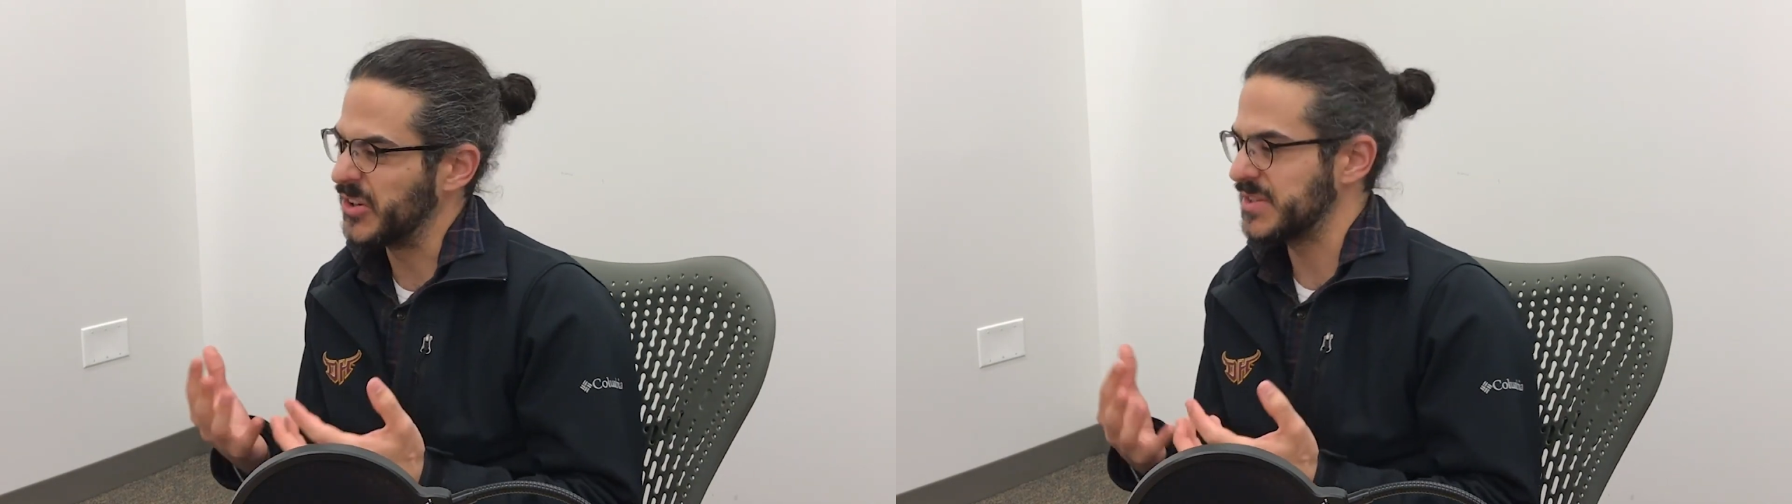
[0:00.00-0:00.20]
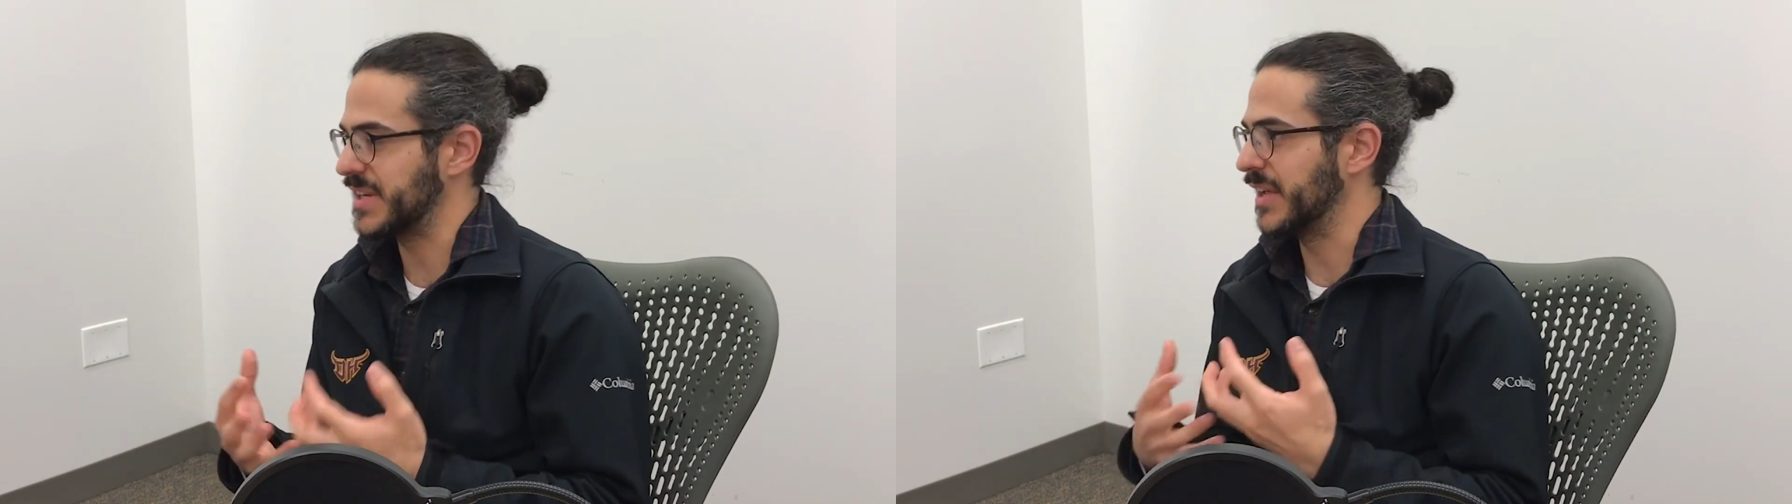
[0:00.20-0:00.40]

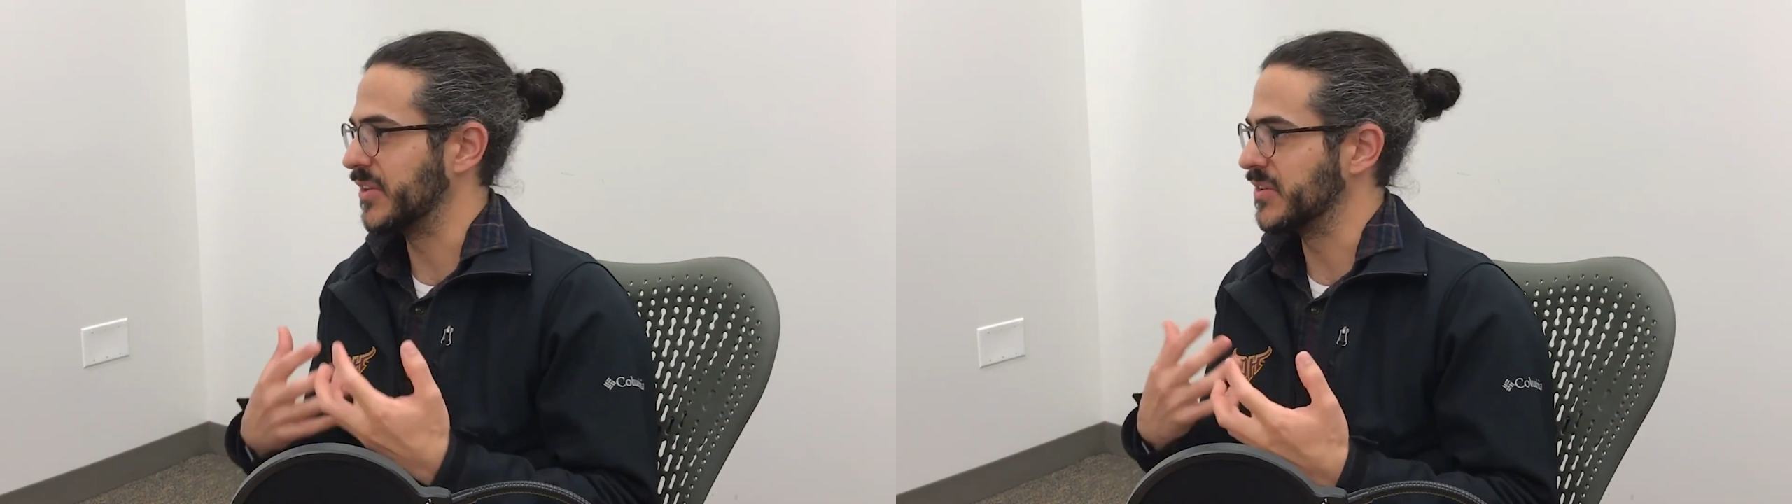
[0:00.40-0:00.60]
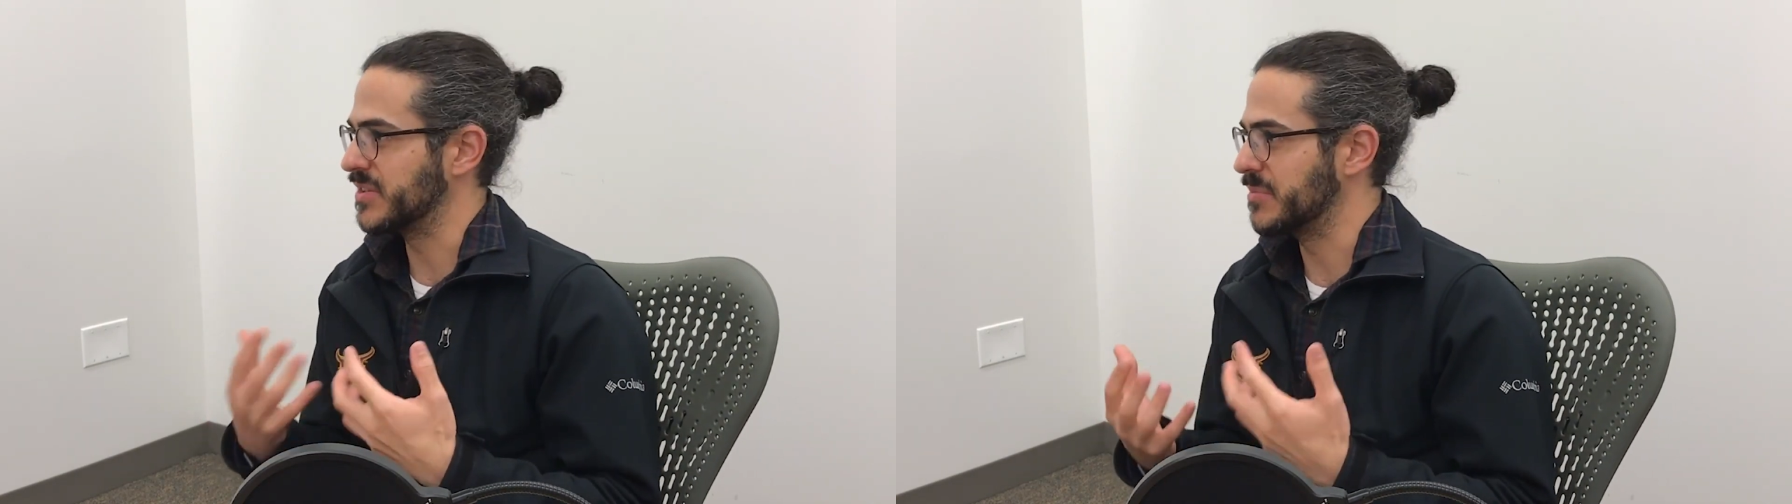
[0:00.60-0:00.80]

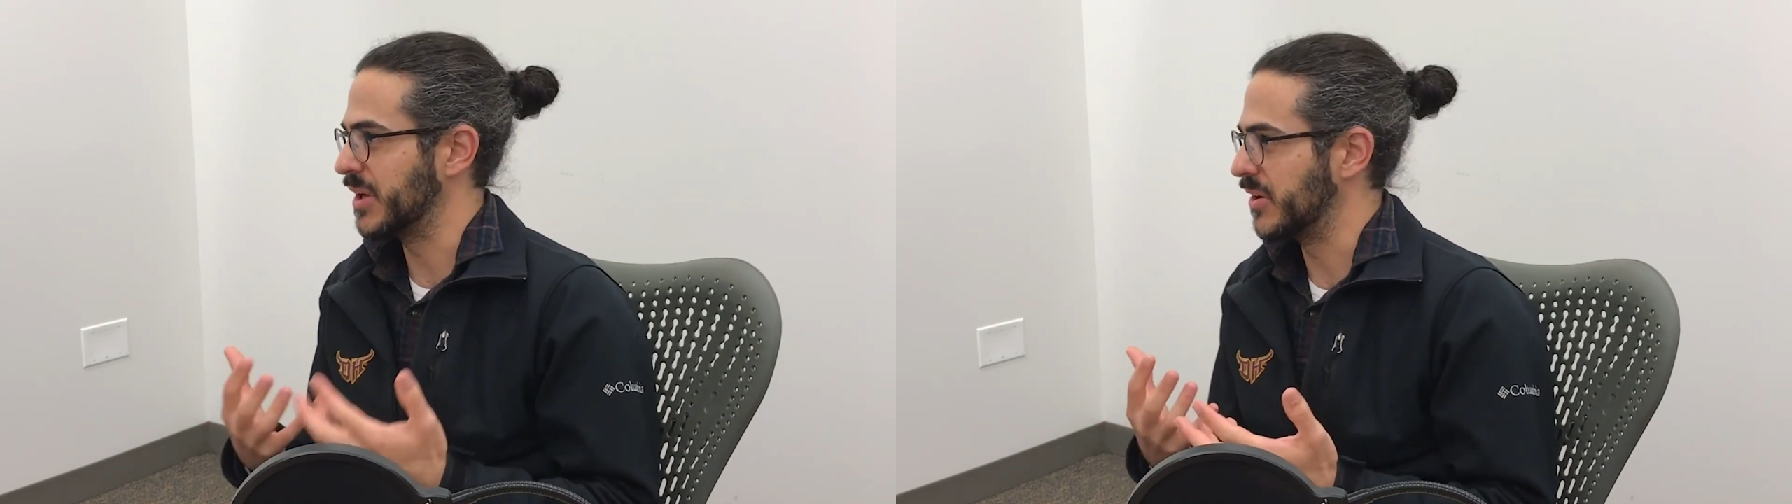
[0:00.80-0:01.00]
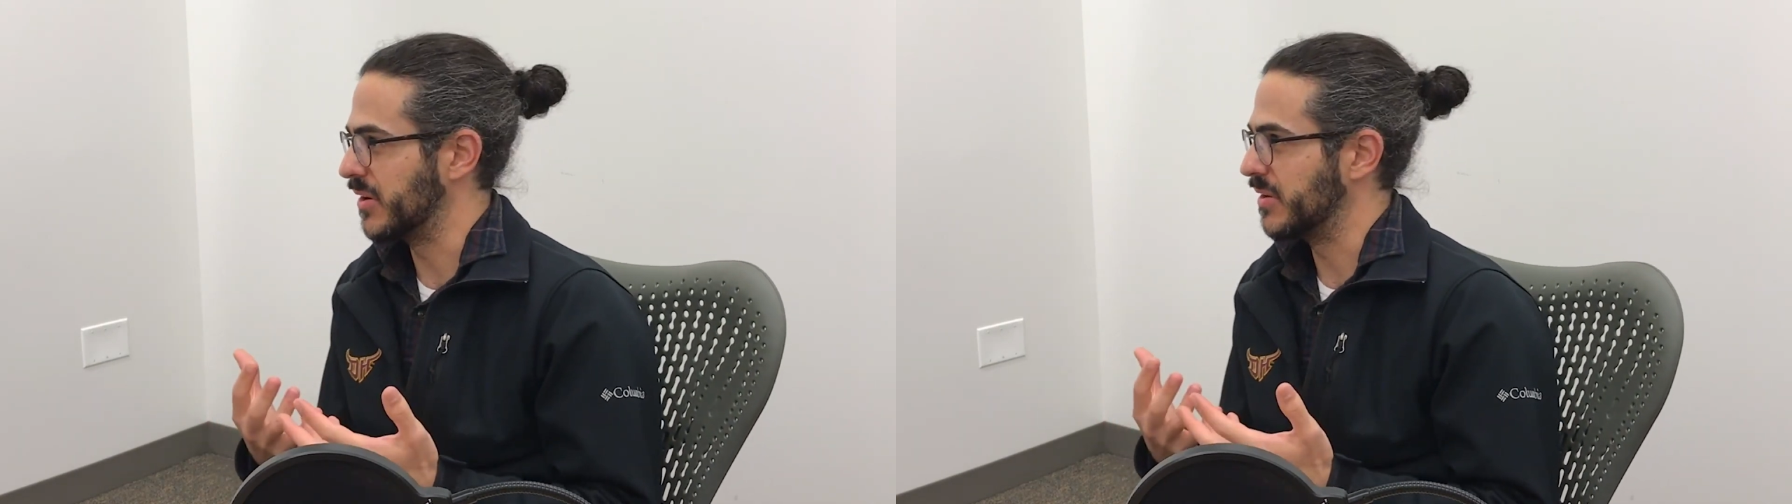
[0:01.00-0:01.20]
understand those to
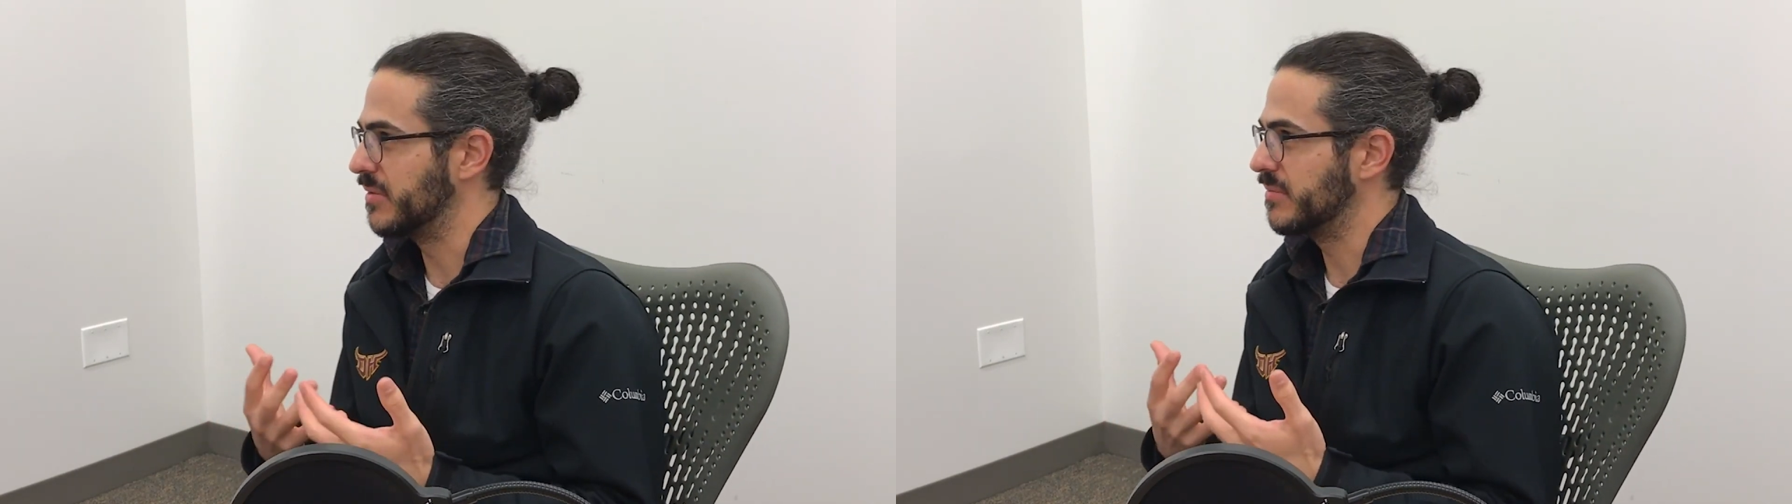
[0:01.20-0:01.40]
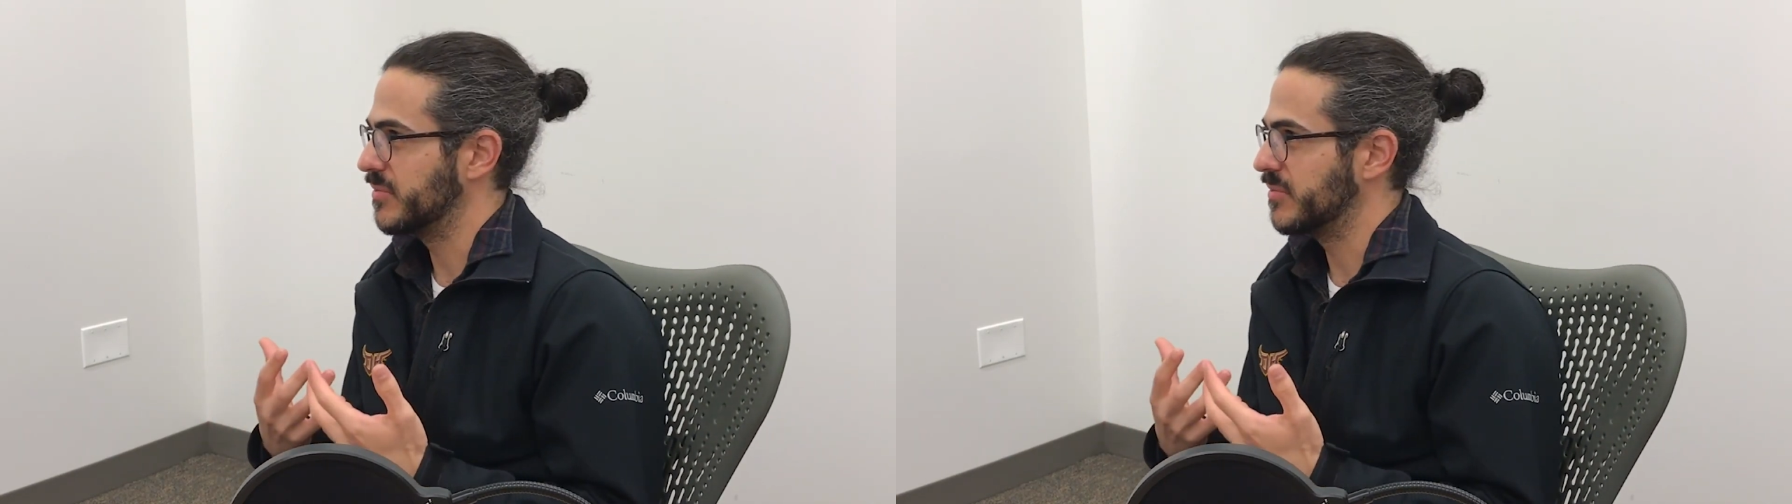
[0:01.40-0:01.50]
better